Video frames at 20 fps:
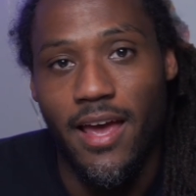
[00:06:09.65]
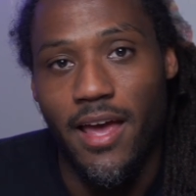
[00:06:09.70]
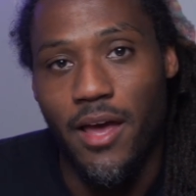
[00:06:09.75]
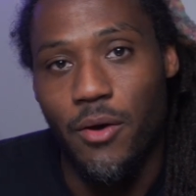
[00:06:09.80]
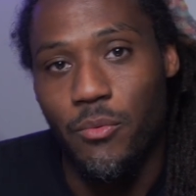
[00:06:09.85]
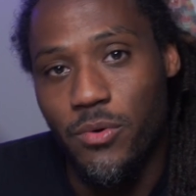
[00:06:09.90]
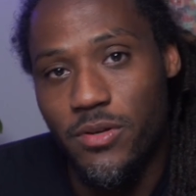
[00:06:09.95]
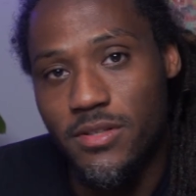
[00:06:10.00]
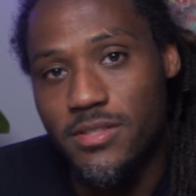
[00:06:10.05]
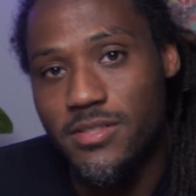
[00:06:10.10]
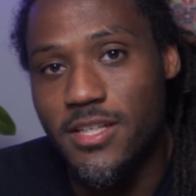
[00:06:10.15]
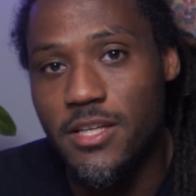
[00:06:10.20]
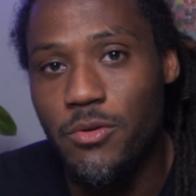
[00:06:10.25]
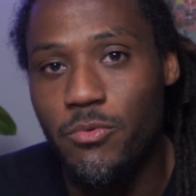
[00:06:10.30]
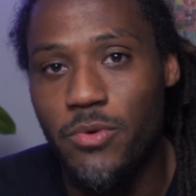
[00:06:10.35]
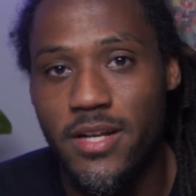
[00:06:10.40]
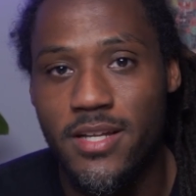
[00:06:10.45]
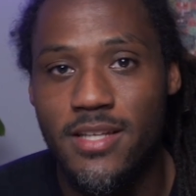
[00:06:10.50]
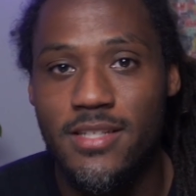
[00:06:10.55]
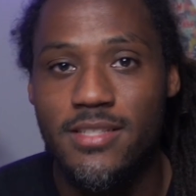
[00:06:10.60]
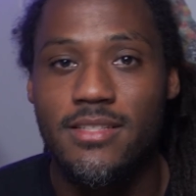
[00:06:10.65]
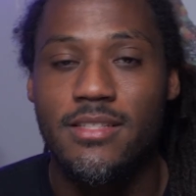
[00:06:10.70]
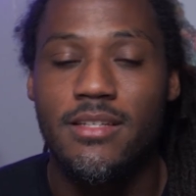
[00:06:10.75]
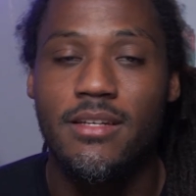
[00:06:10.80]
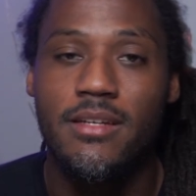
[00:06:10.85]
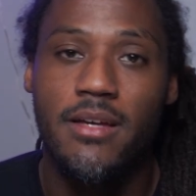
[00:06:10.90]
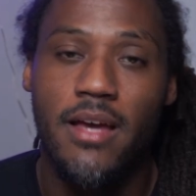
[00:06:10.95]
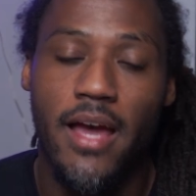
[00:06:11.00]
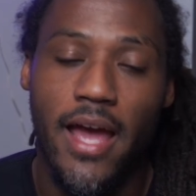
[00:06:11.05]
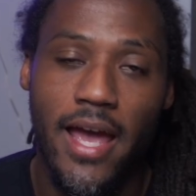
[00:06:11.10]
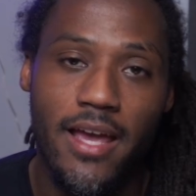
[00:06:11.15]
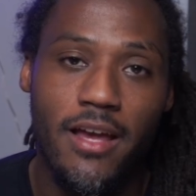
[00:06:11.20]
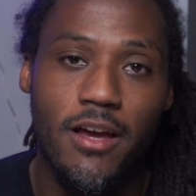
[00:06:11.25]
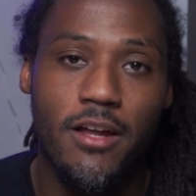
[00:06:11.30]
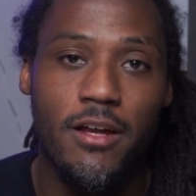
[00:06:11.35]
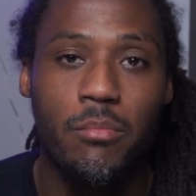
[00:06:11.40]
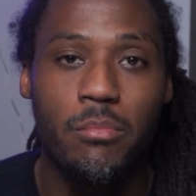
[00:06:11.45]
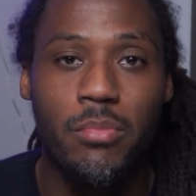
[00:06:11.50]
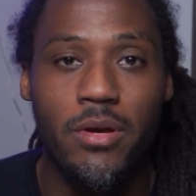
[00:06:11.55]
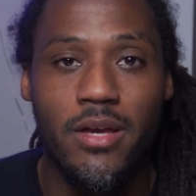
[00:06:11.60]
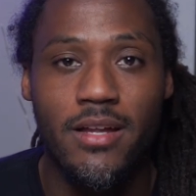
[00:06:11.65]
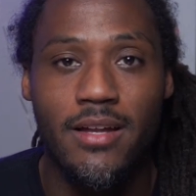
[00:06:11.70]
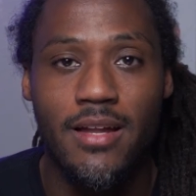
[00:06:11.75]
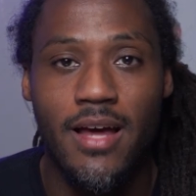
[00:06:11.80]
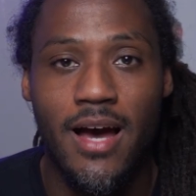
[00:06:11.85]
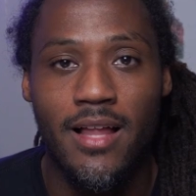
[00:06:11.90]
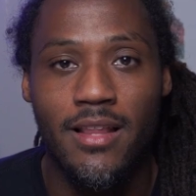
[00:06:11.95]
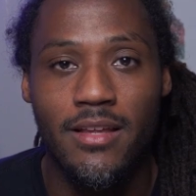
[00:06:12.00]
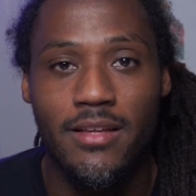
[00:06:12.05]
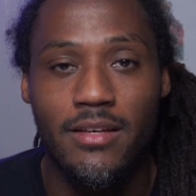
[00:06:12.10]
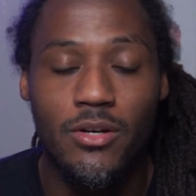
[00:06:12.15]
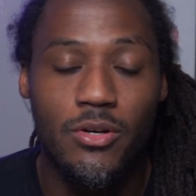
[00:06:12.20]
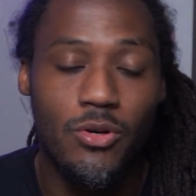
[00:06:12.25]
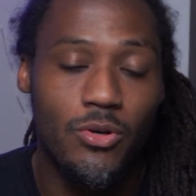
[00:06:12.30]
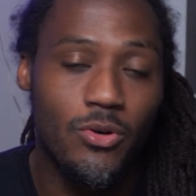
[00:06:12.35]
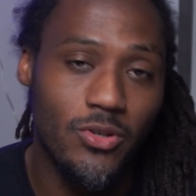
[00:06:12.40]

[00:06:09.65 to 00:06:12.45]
And we'll see where this $800 billion or